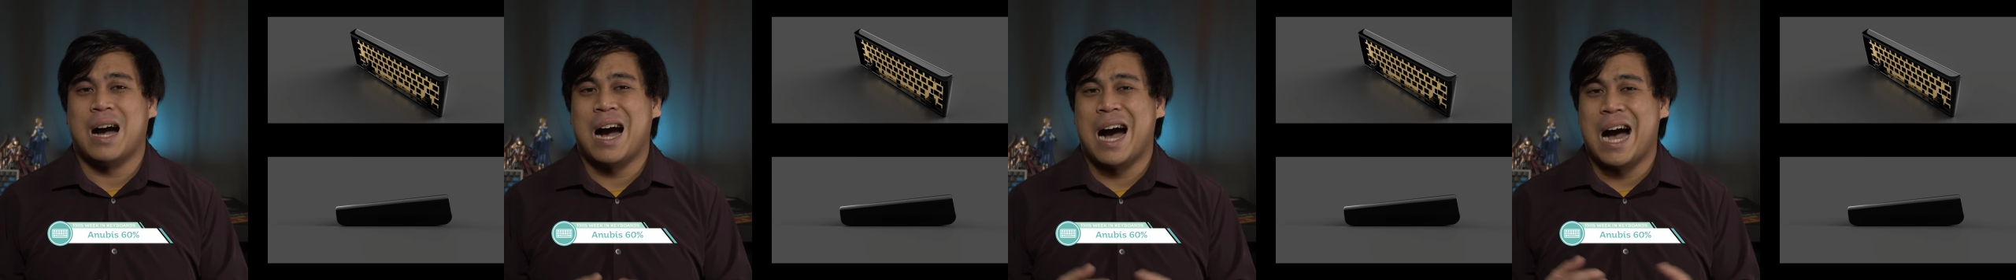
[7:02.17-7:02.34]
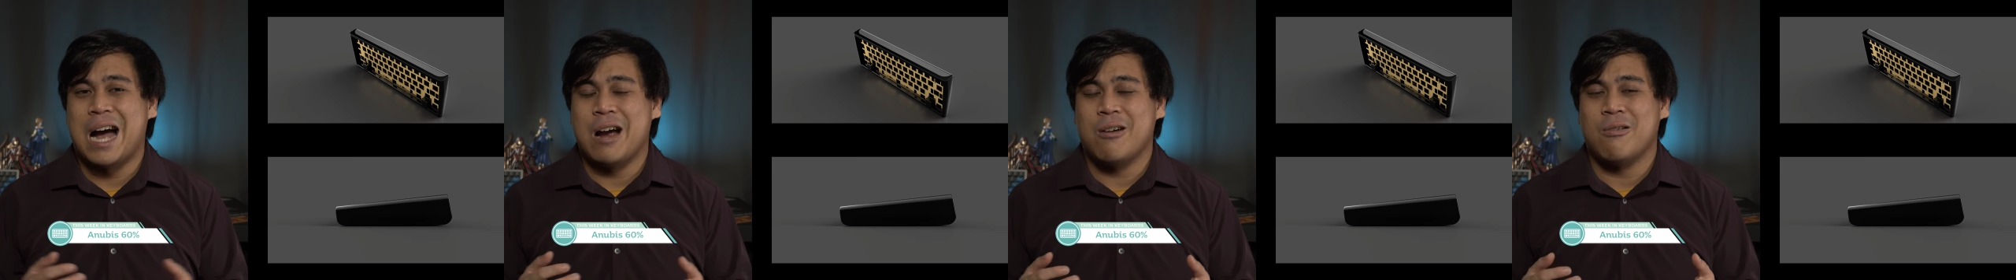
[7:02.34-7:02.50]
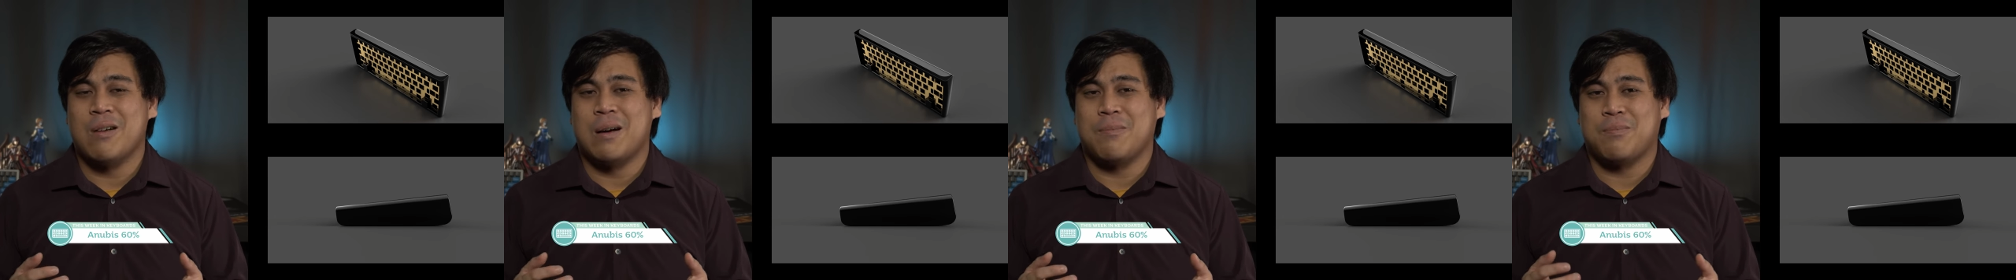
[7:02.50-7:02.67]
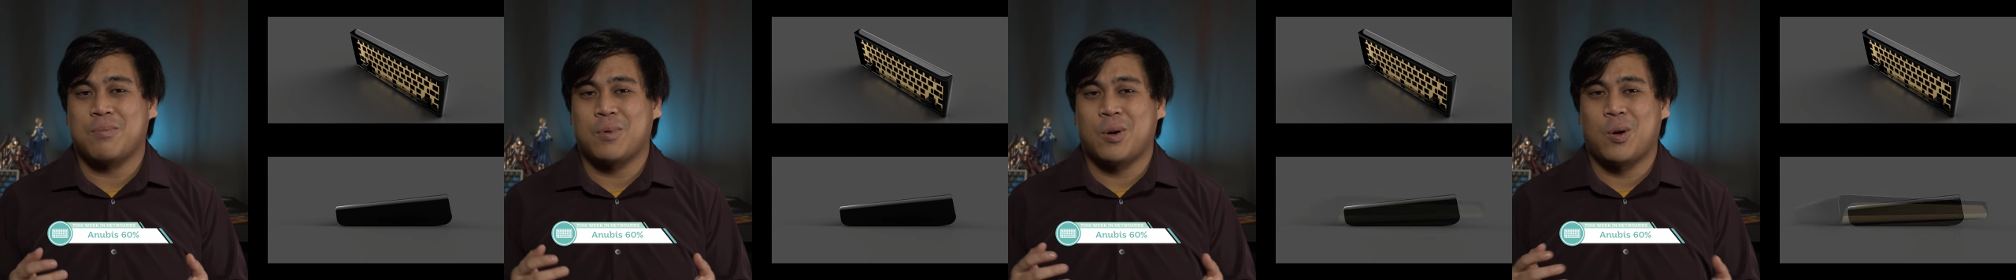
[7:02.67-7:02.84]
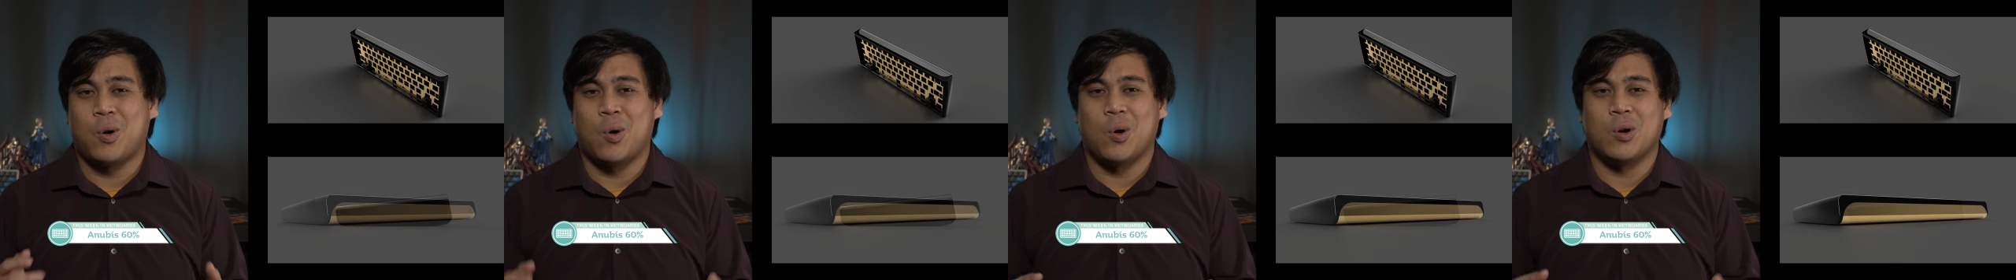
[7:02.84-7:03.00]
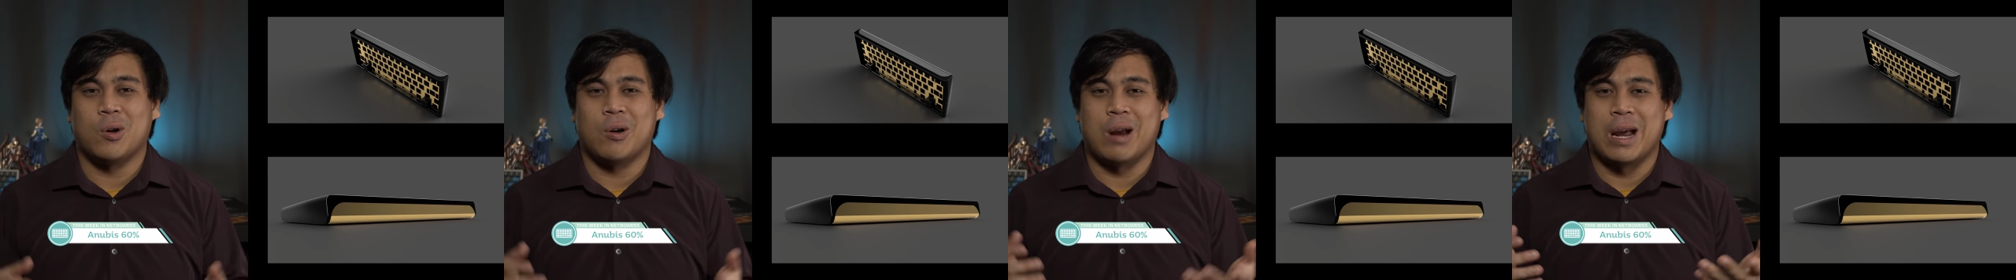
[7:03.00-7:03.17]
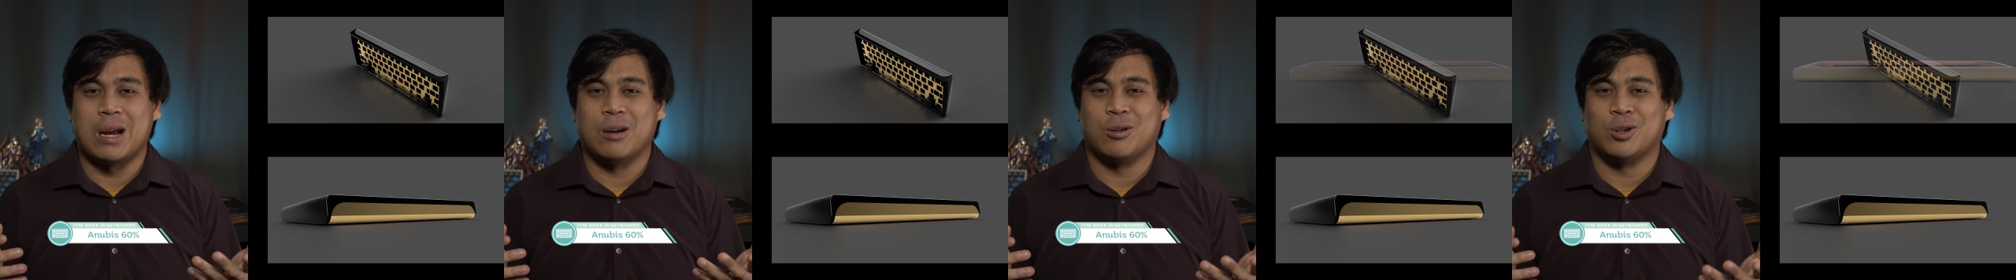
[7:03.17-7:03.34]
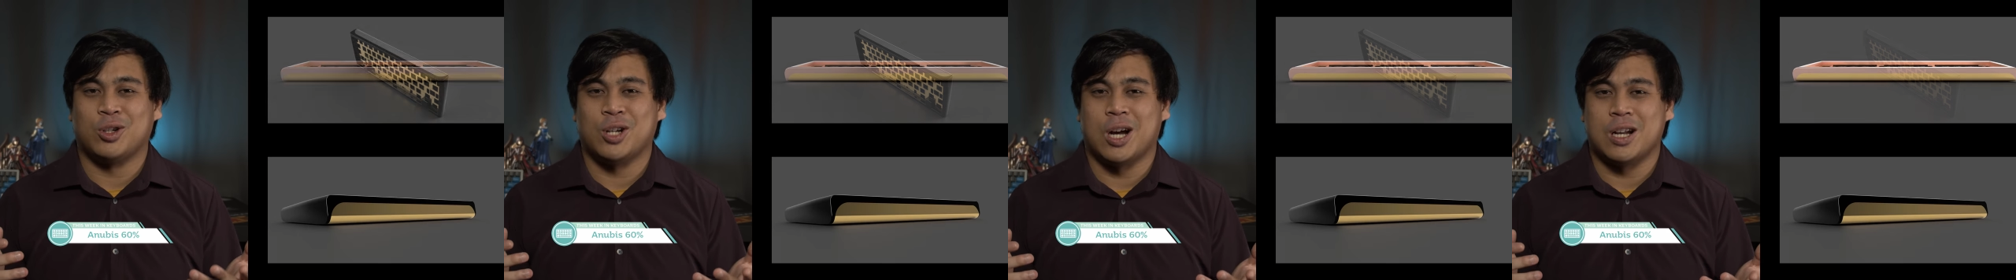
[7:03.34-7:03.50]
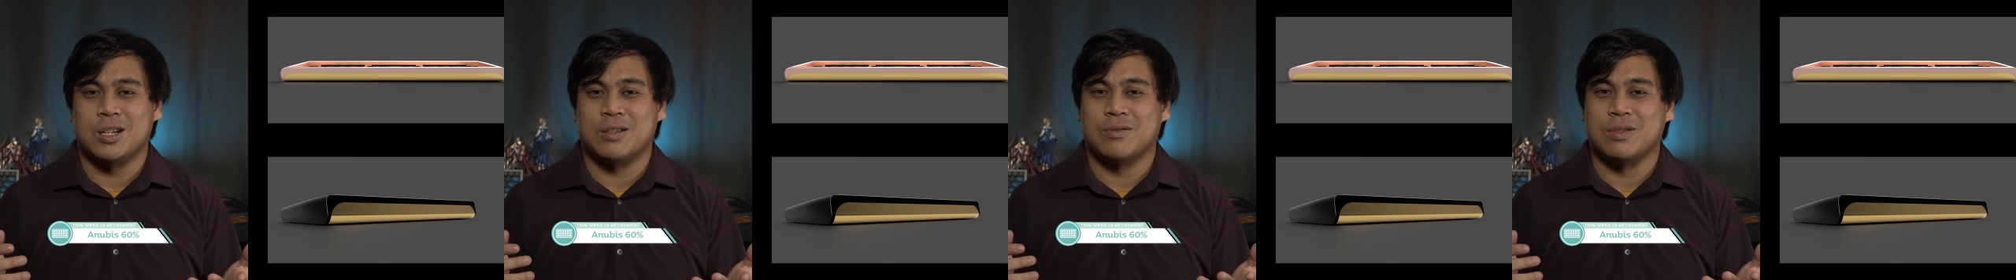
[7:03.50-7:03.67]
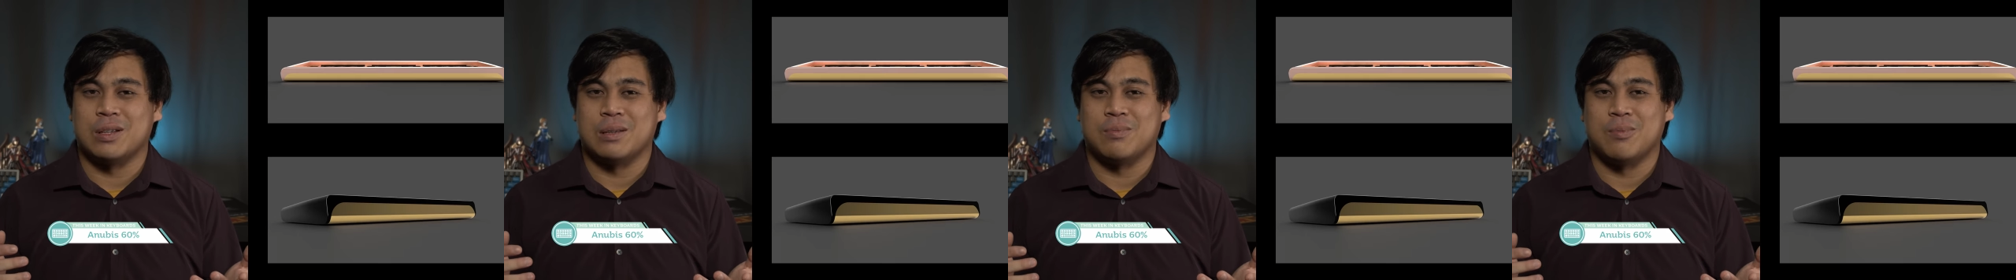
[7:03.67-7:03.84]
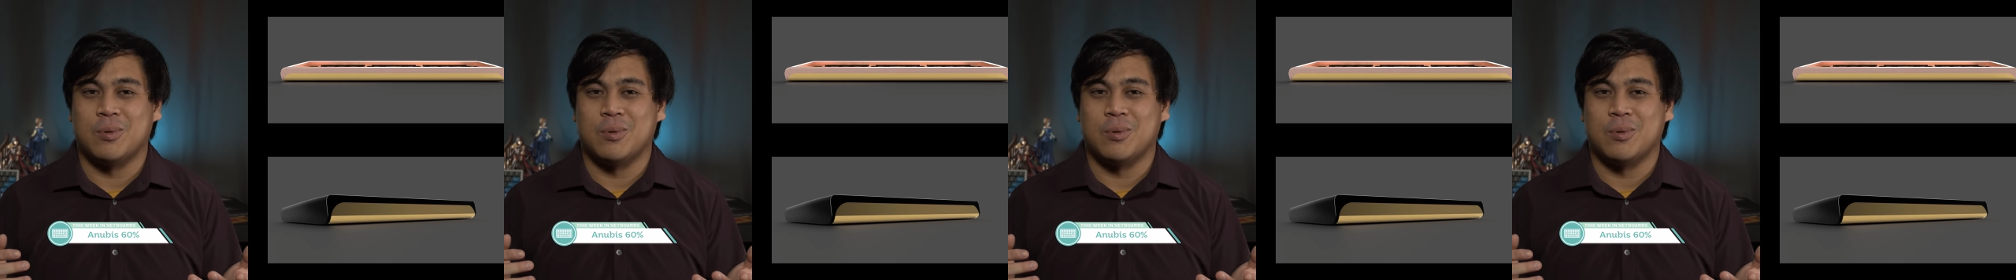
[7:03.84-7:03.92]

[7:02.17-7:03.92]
higher up quarter angle shots of this